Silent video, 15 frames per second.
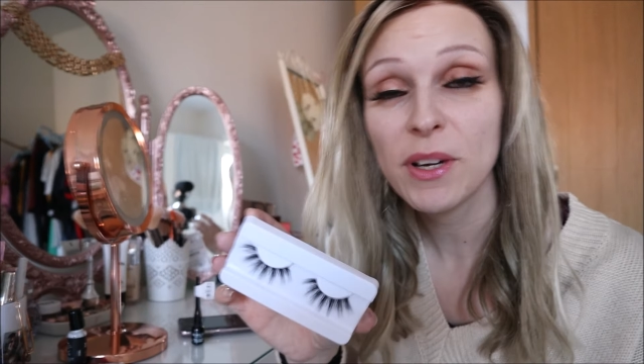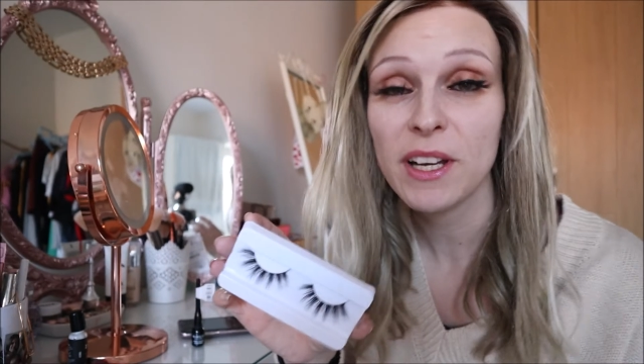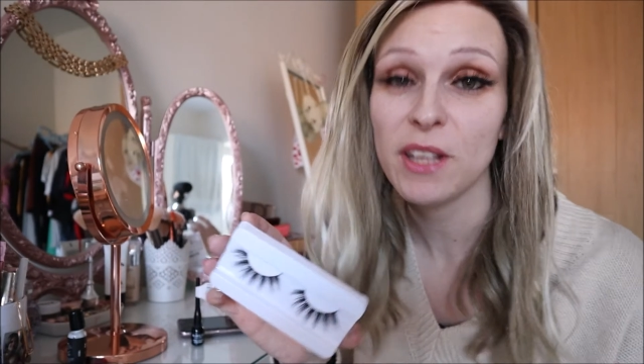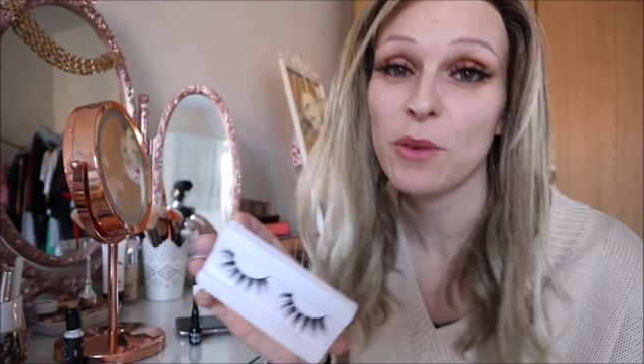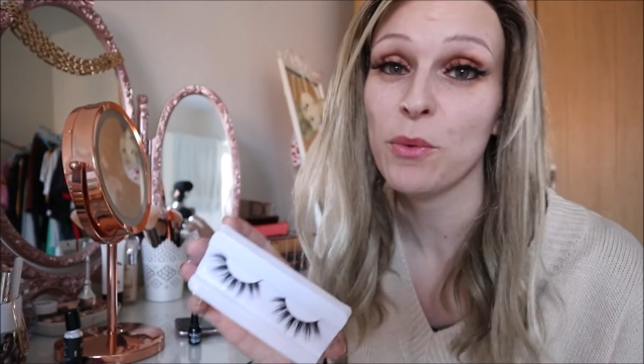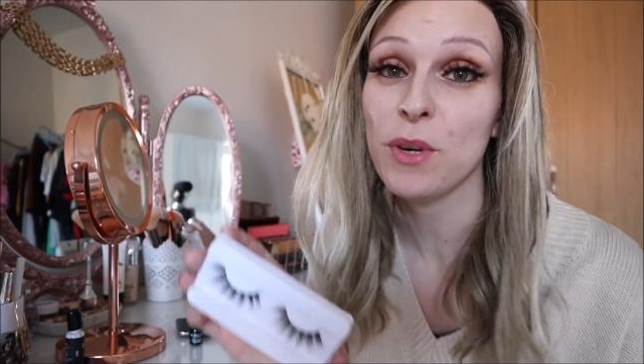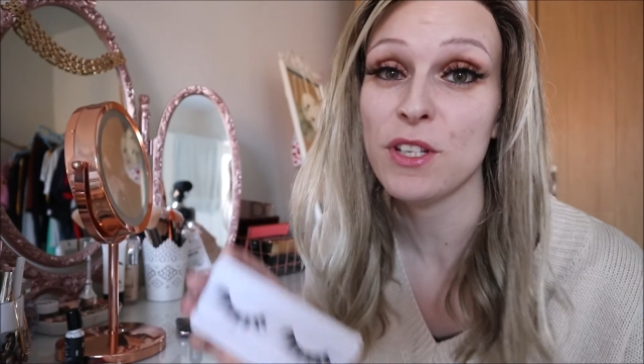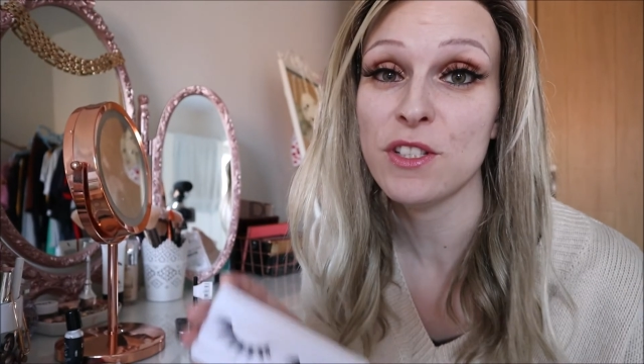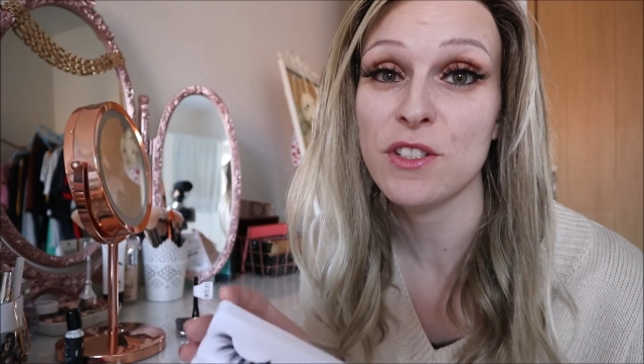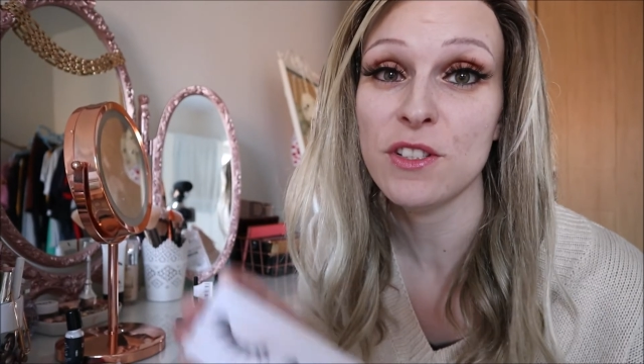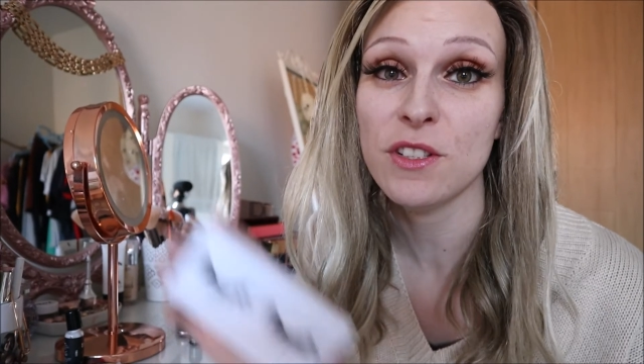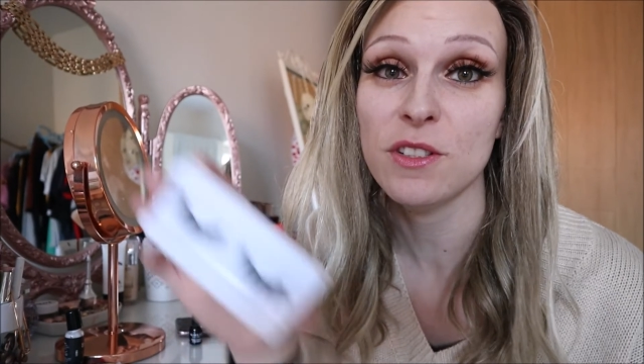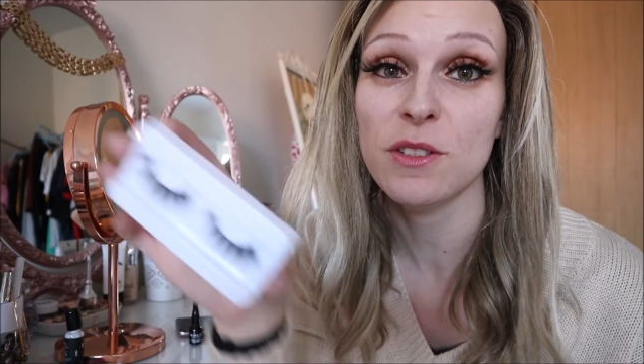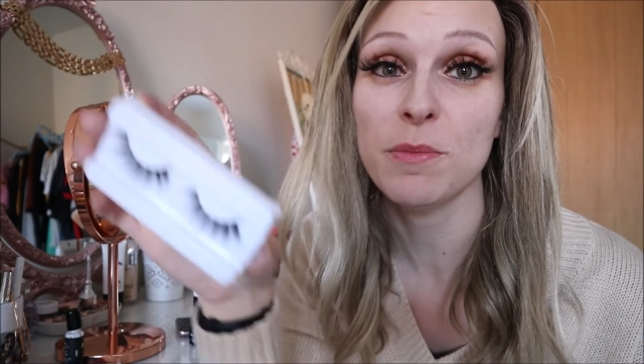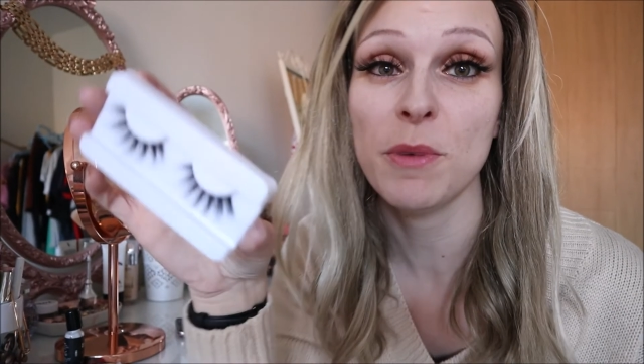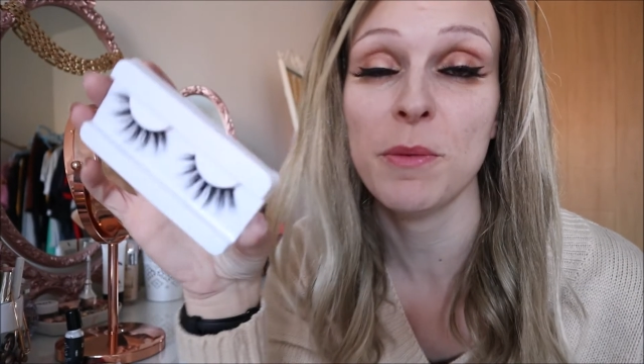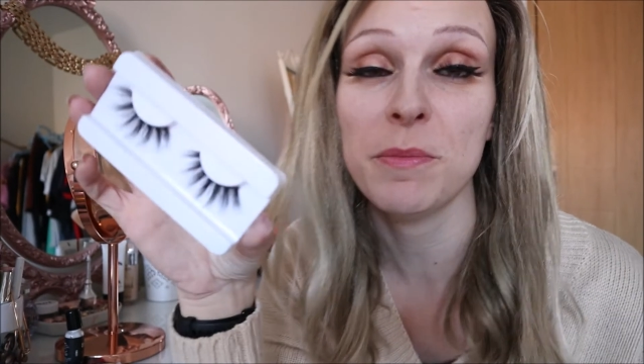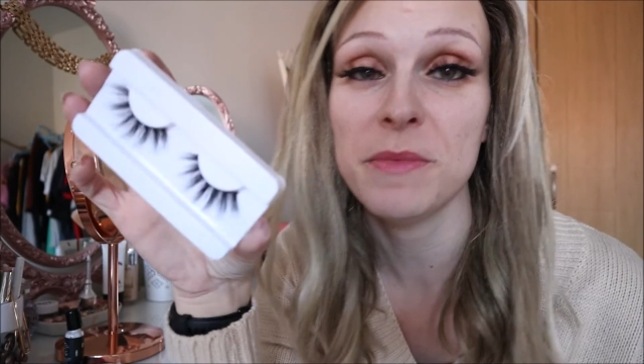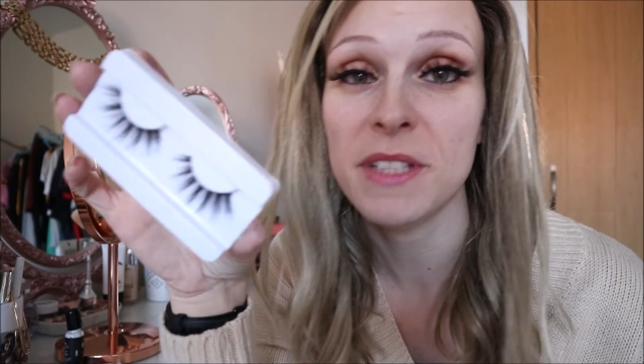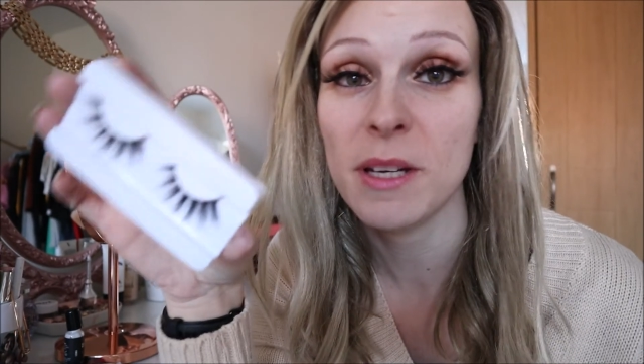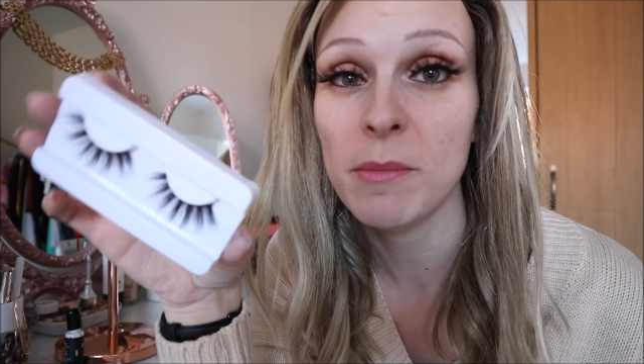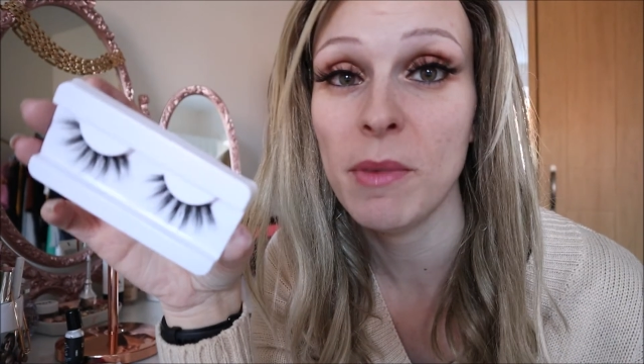Any questions, pop
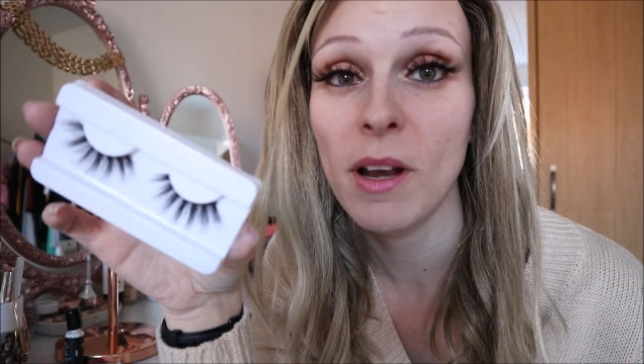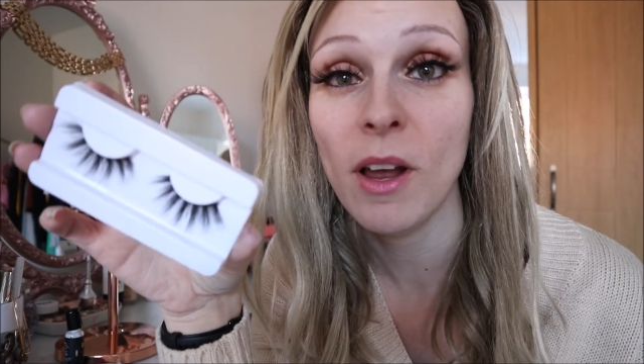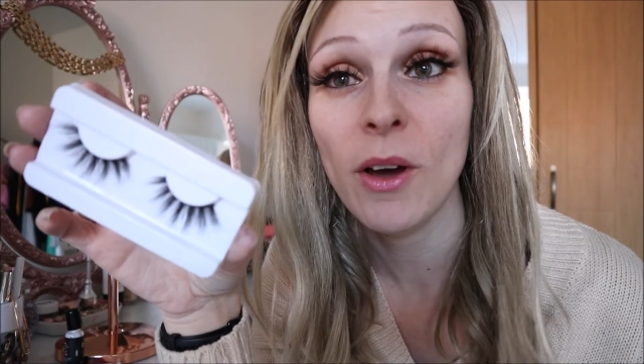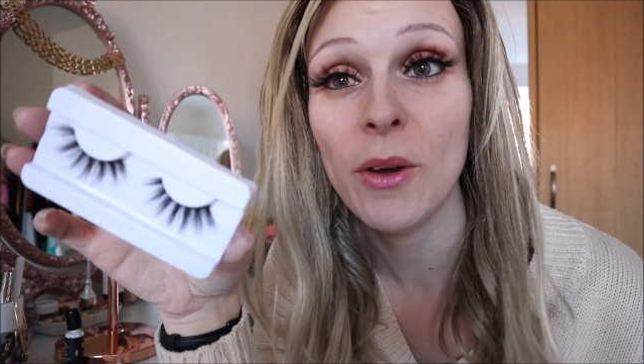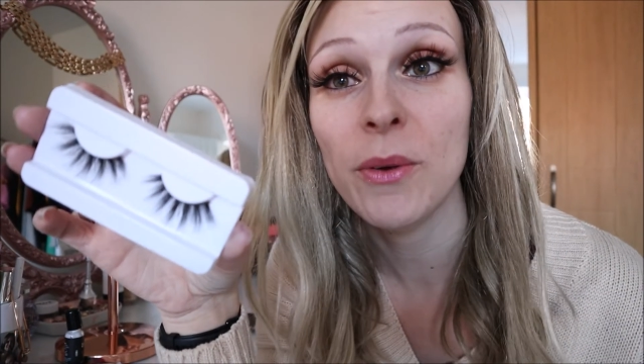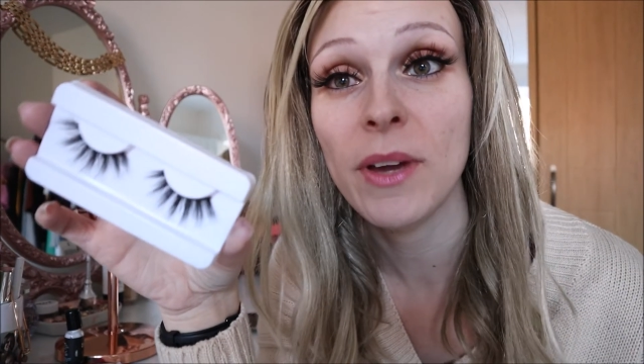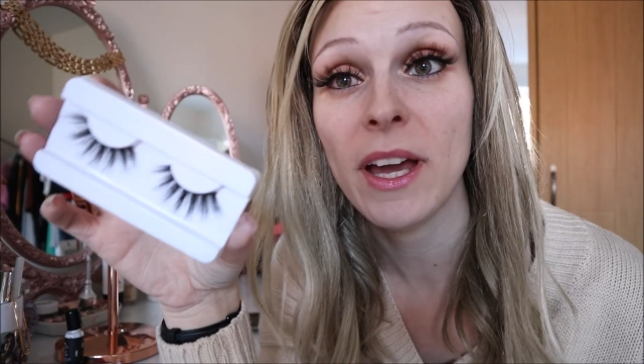them down below